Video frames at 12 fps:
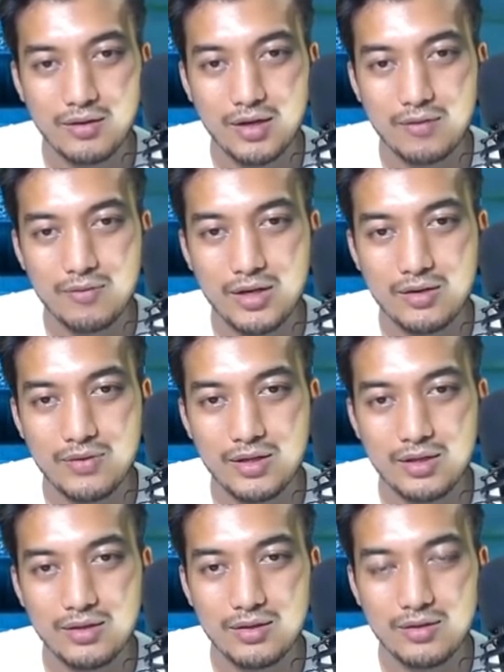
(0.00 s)
Okay, right over
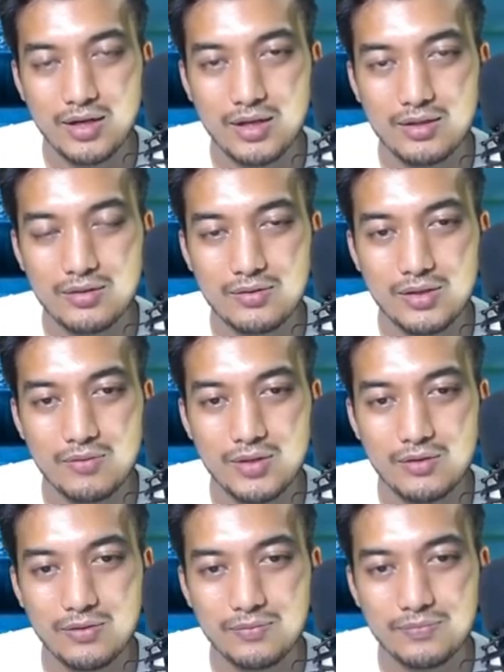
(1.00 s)
there. Okay, there we
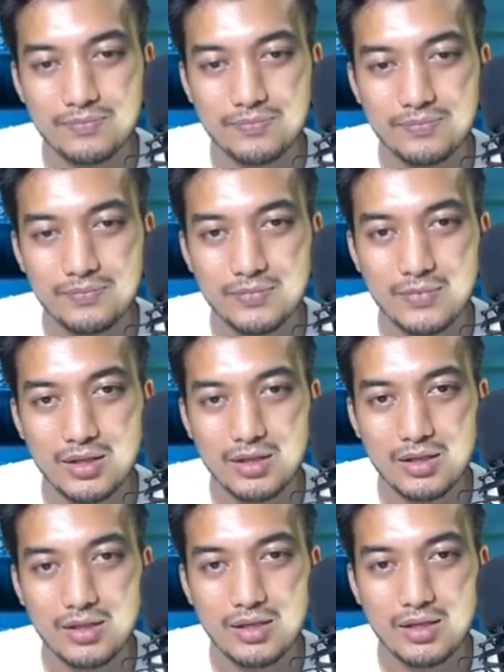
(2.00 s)
go. Mm -hmm.
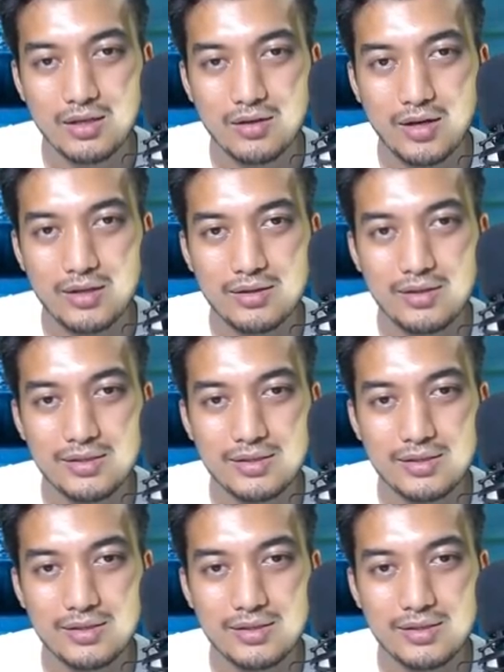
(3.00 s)
Okay, this